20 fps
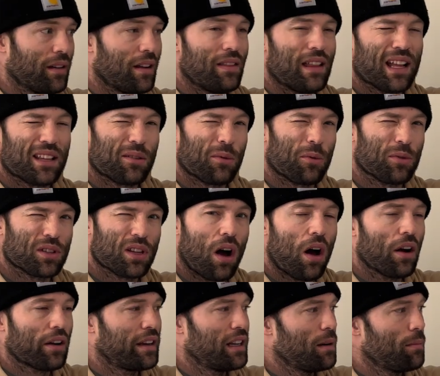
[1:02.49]
And that's what we're
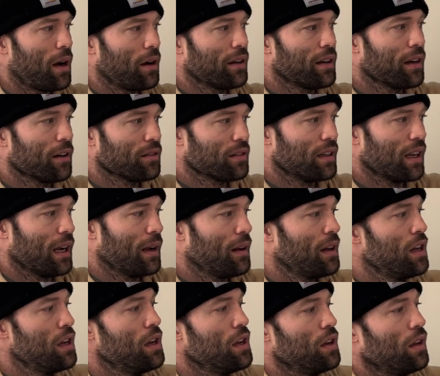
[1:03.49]
talking about here today.
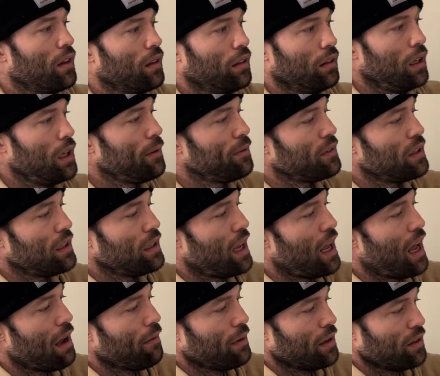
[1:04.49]
Lifting
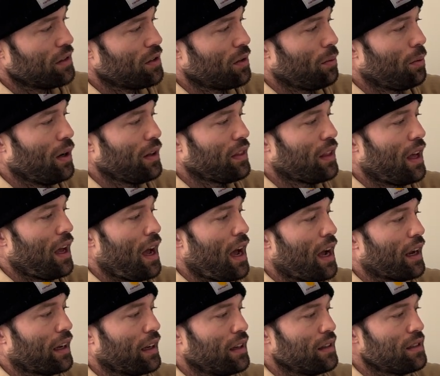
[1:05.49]
heavy. So what the
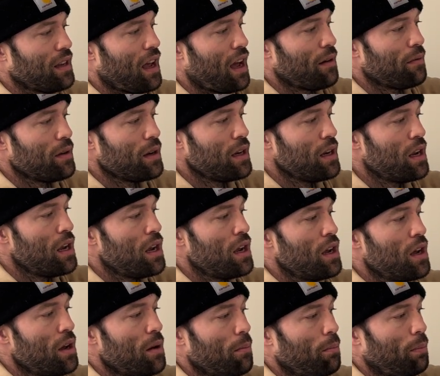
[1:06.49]
heck is heavy?
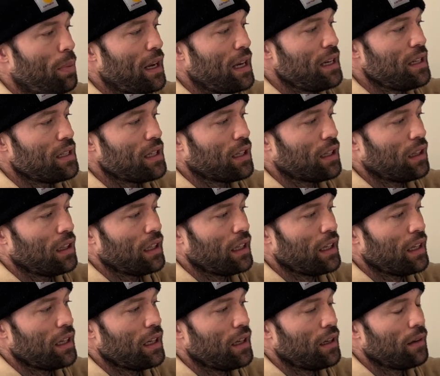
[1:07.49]

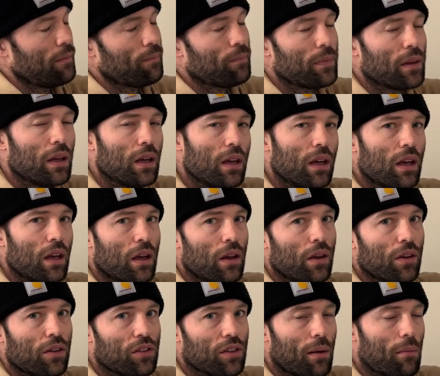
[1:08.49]
Basically,
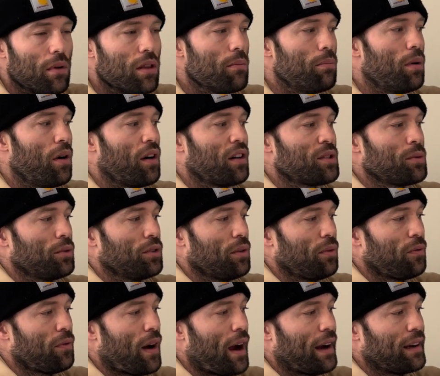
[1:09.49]
some of the books will
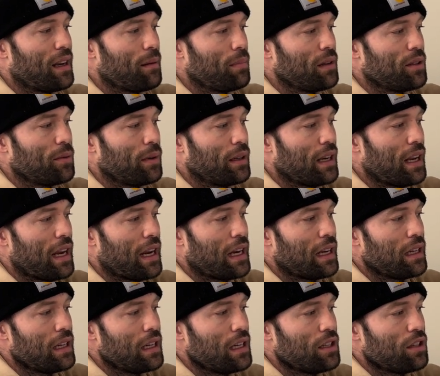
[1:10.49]
define it between
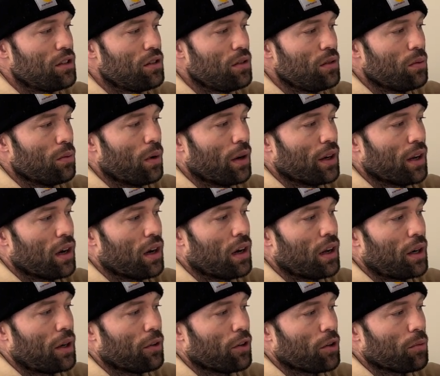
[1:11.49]
80 to
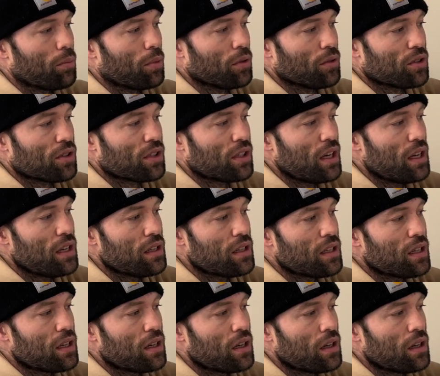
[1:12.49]
100%.